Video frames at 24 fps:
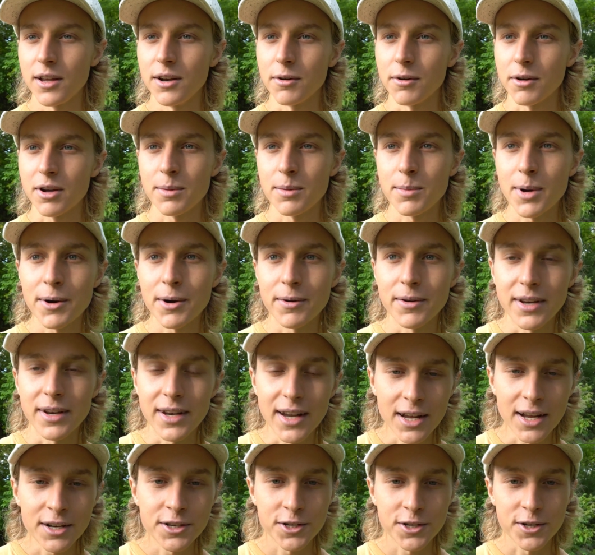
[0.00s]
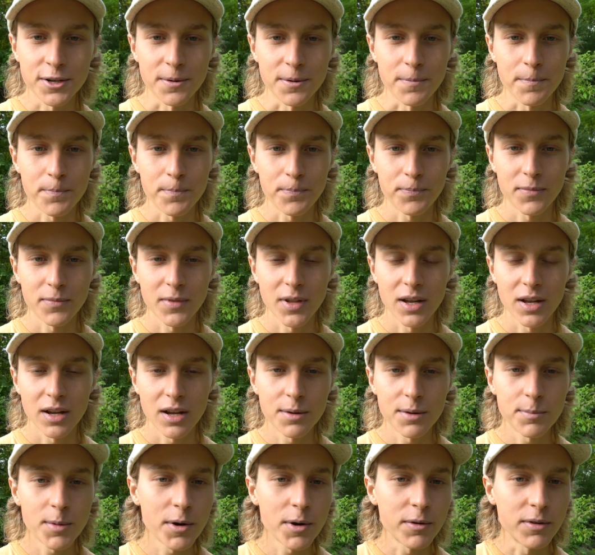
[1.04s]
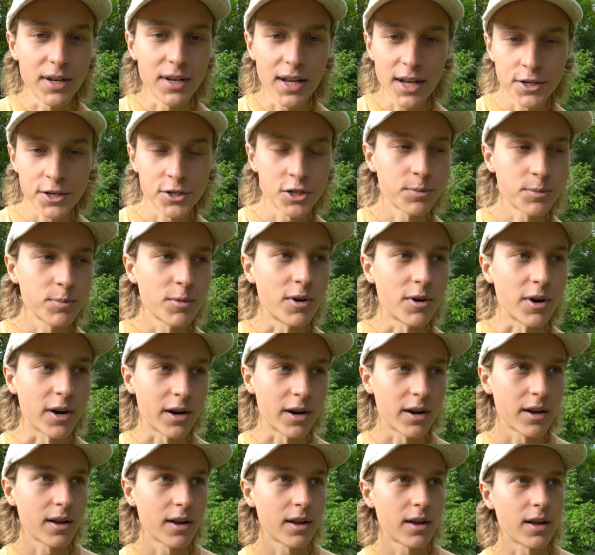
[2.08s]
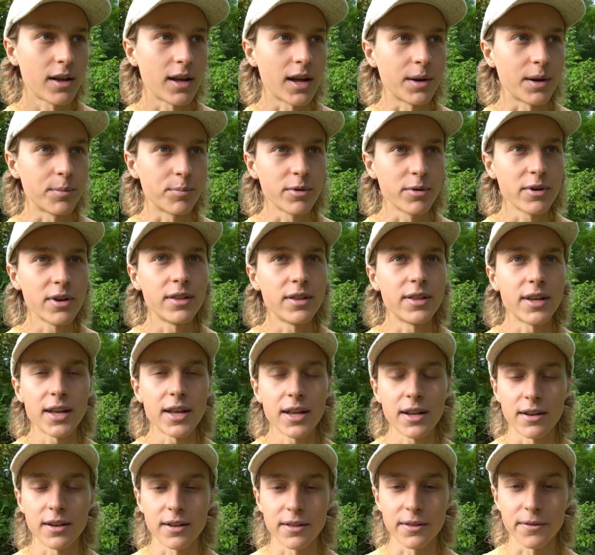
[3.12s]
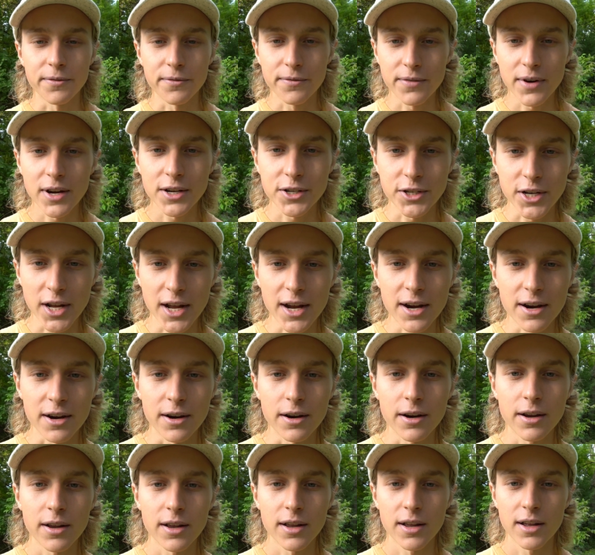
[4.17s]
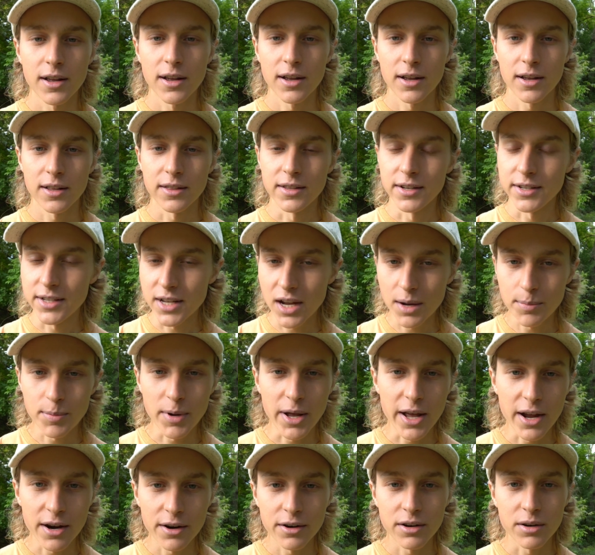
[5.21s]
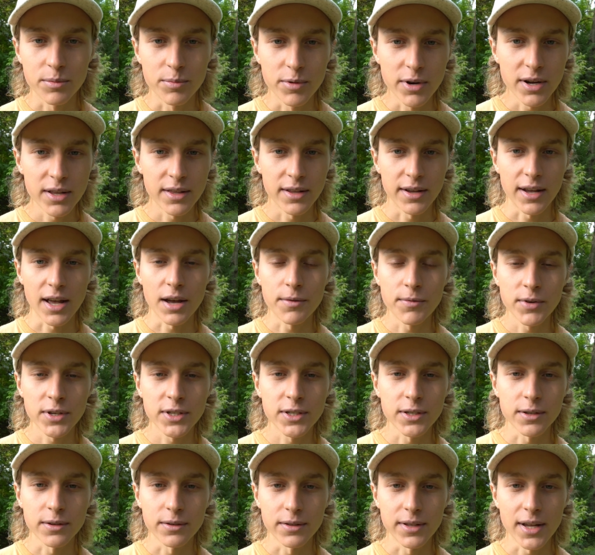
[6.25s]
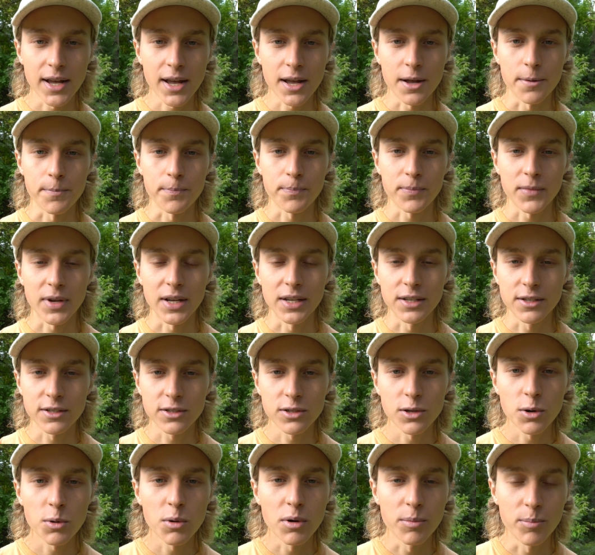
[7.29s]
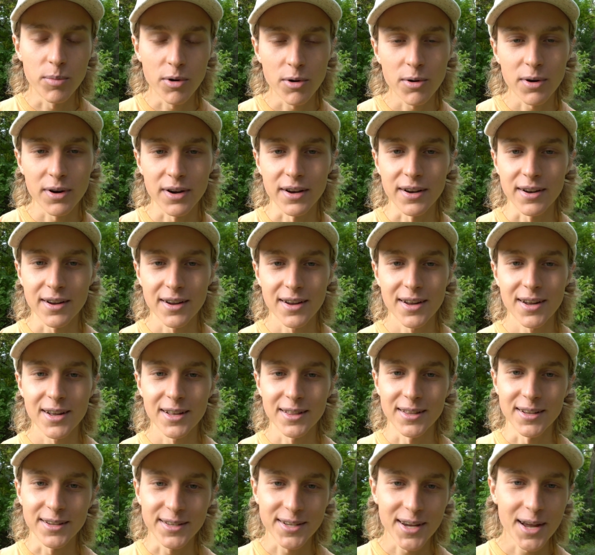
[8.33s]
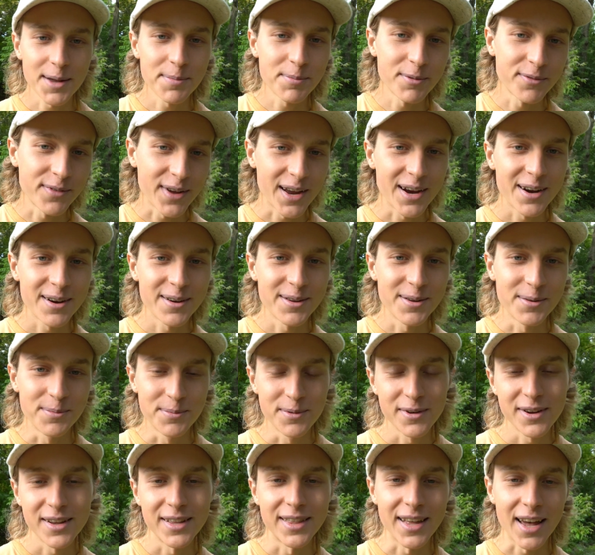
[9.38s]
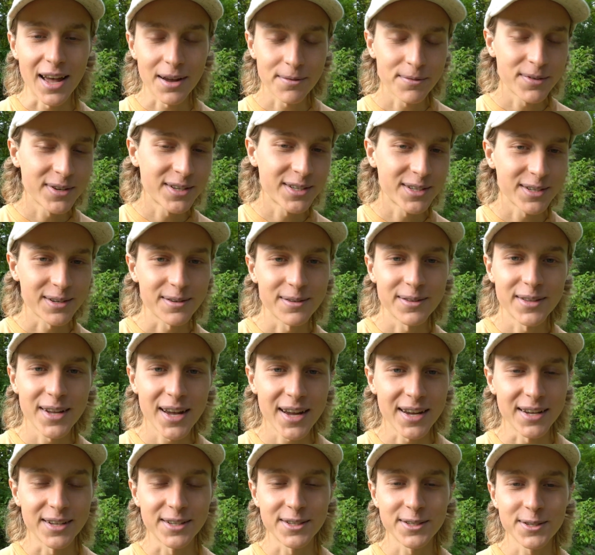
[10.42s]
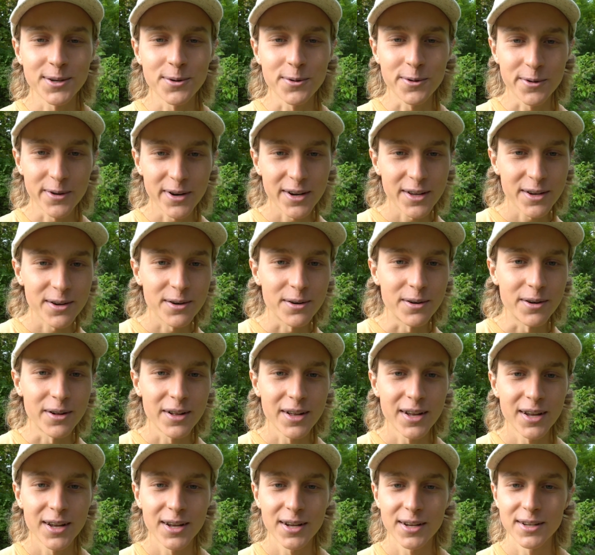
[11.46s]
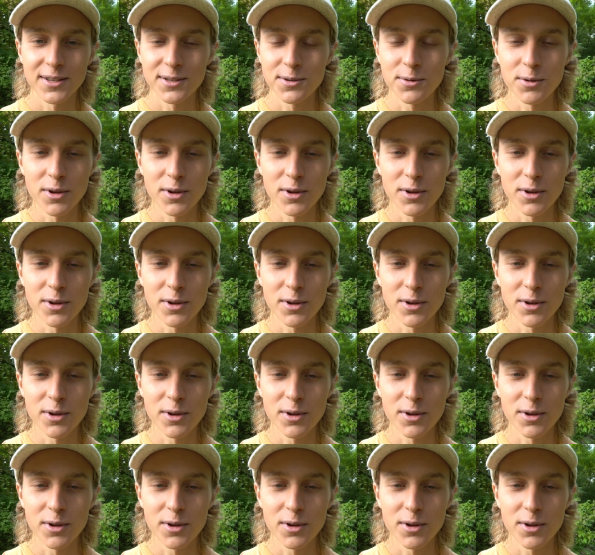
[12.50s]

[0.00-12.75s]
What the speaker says: Come out in nature. Come out in nature more and breathe in the fresh air. The type of air you're breathing every single day is so important. The type of air you breathe every single day is so critical to